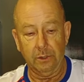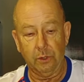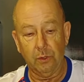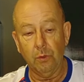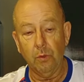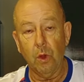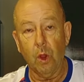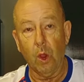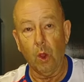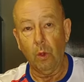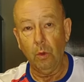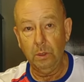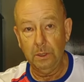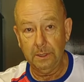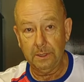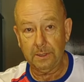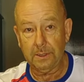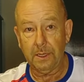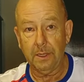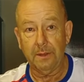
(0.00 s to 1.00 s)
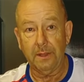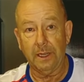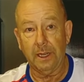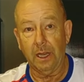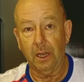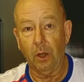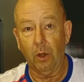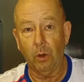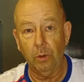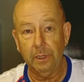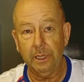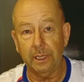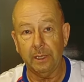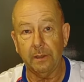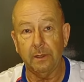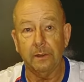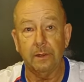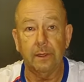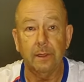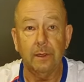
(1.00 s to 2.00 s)
two holes that are
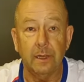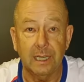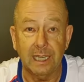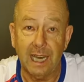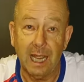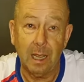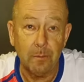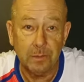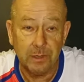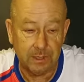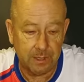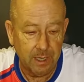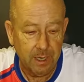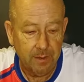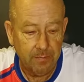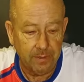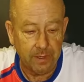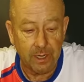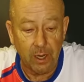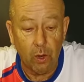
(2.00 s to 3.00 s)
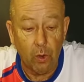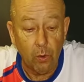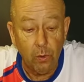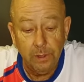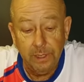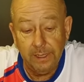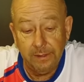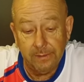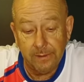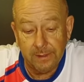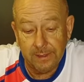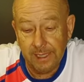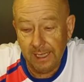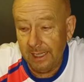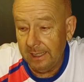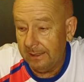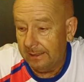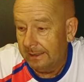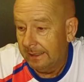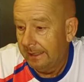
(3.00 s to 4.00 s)
holding uh, clamps that are holding the
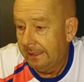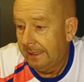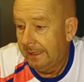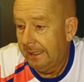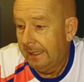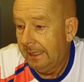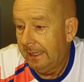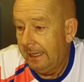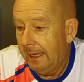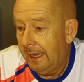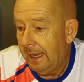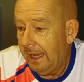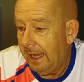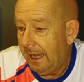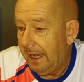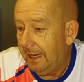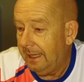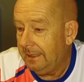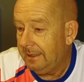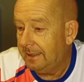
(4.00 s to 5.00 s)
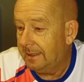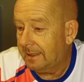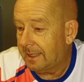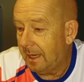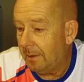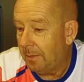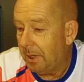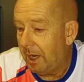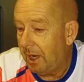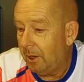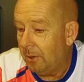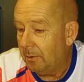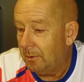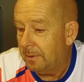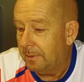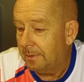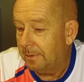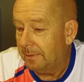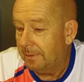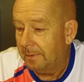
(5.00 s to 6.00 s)
tail, I
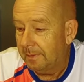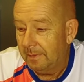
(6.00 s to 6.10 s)
somehow